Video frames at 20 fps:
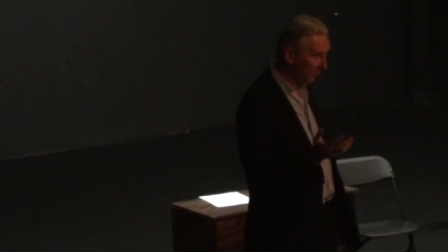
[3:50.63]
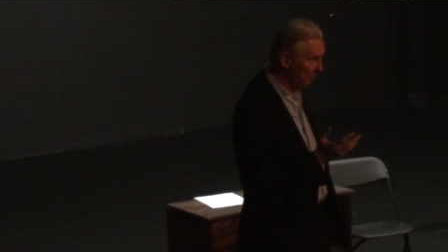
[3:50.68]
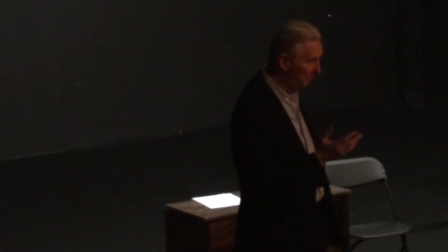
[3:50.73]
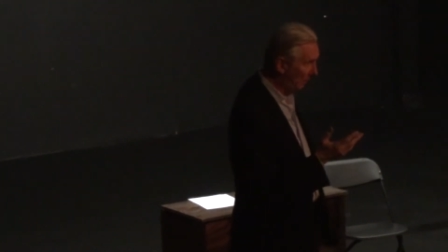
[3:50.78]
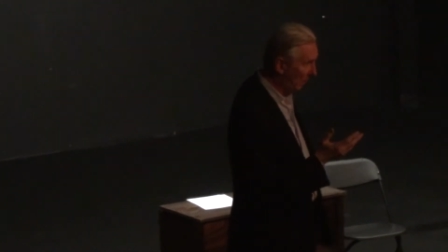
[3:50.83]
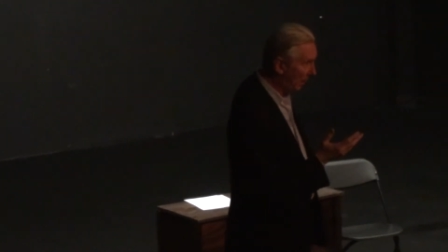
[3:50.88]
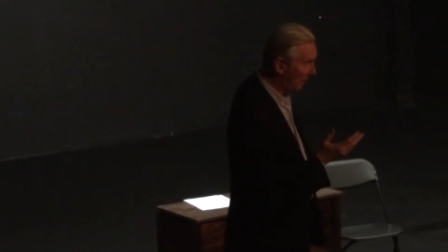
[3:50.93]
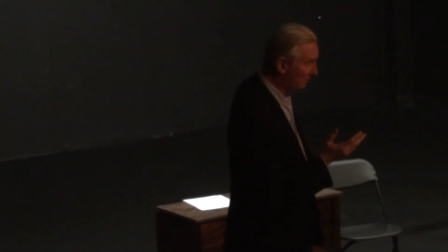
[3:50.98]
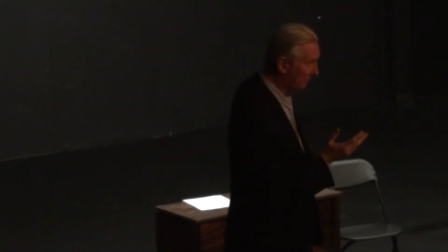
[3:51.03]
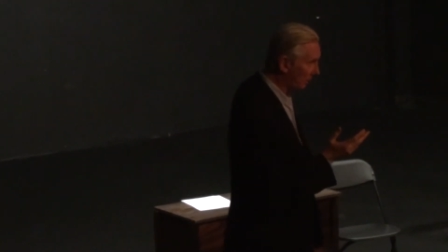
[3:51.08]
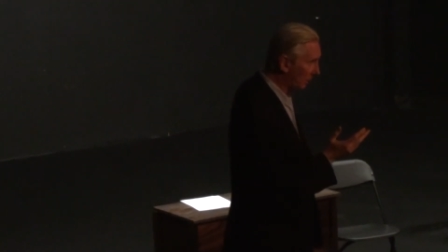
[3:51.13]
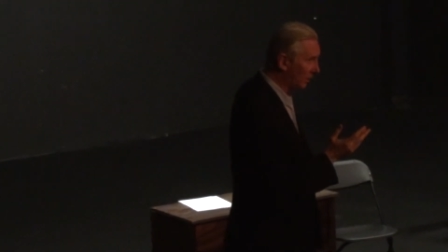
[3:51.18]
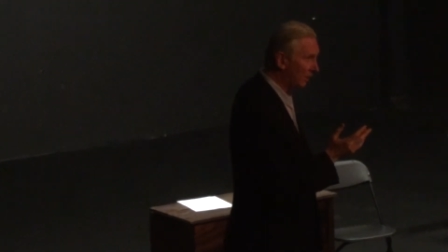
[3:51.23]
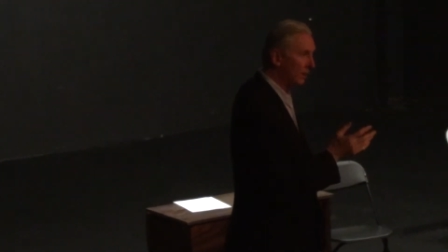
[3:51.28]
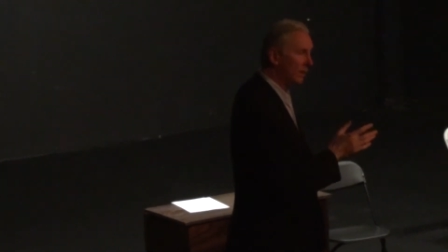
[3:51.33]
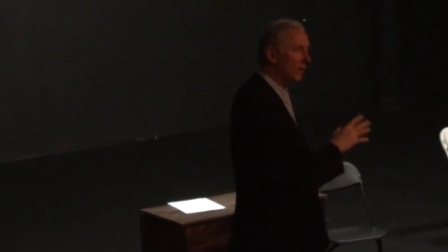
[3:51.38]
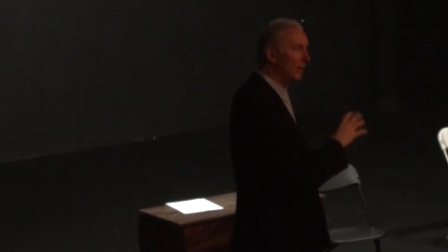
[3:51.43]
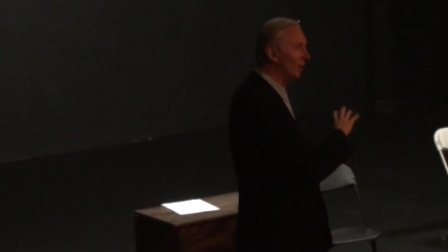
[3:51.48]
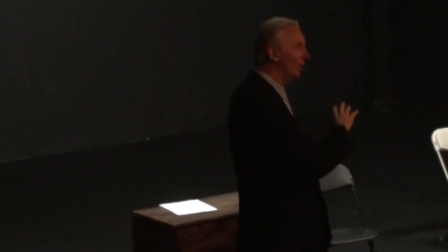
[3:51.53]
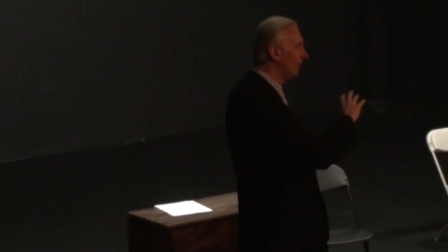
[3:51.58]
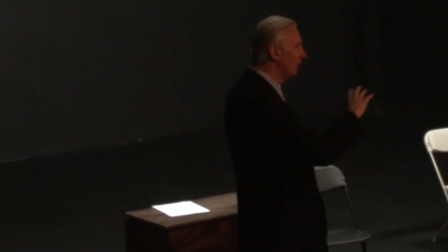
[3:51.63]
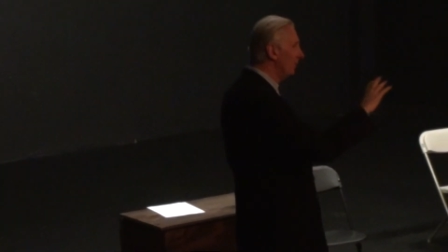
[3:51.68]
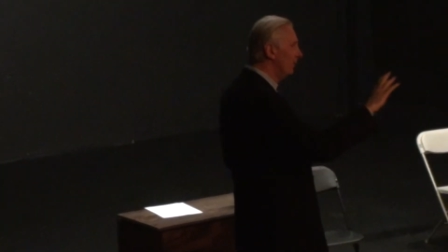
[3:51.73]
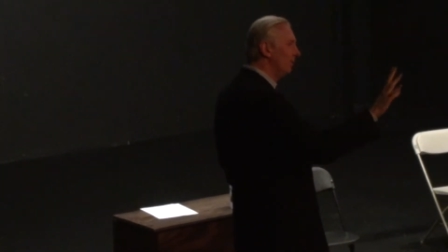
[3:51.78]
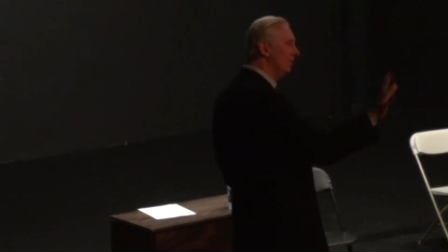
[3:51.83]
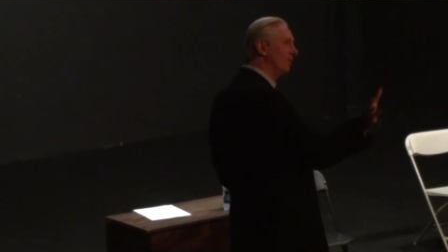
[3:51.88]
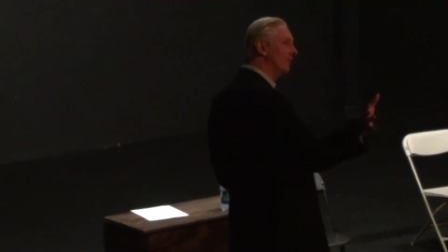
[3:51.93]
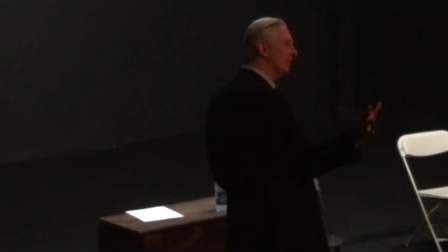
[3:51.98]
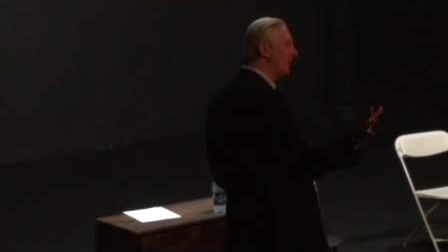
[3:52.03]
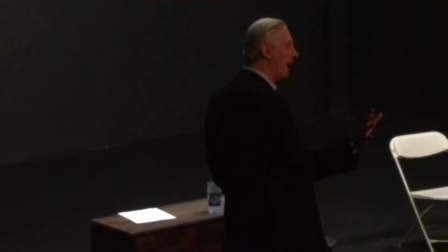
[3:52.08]
soap opera,
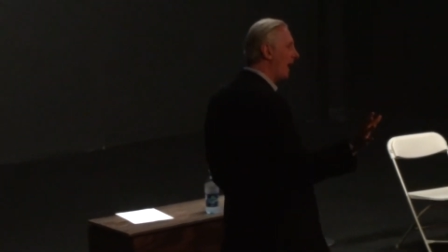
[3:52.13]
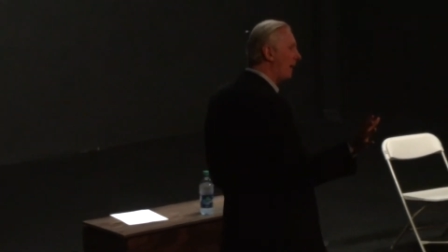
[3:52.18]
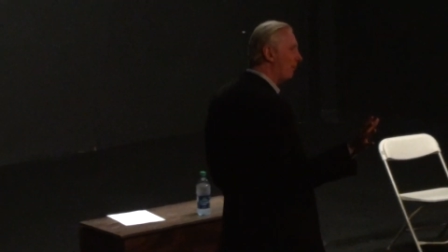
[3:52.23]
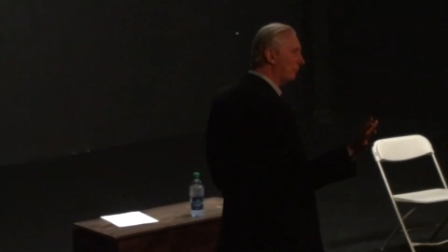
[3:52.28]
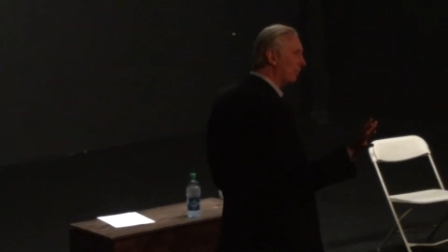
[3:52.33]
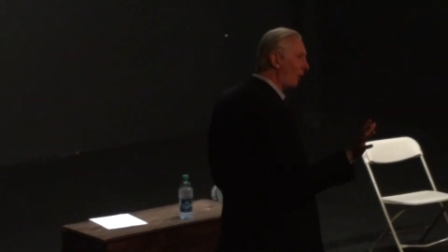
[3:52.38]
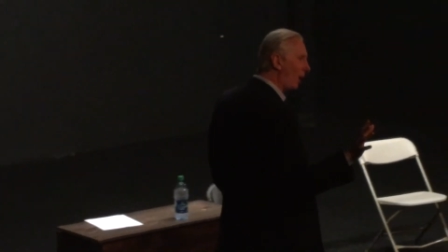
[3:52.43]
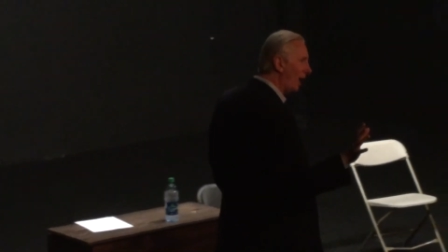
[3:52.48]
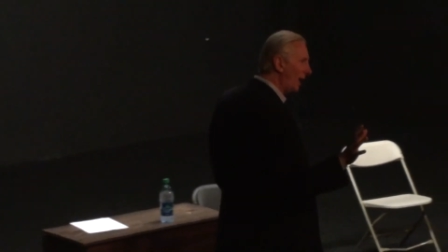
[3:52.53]
stop